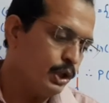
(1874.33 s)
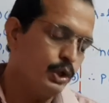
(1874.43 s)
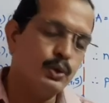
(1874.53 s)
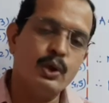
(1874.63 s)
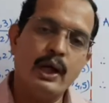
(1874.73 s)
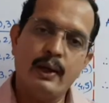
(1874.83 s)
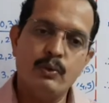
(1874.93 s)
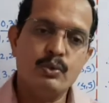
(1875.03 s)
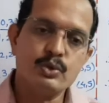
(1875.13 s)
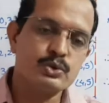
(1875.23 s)
You have
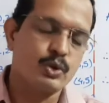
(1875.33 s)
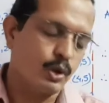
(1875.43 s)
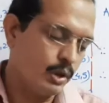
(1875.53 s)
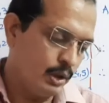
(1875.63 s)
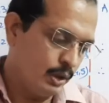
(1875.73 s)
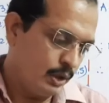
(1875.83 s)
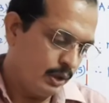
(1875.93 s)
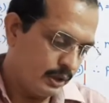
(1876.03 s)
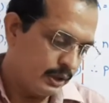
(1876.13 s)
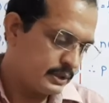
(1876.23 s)
to solve
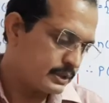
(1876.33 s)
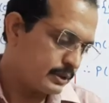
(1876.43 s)
this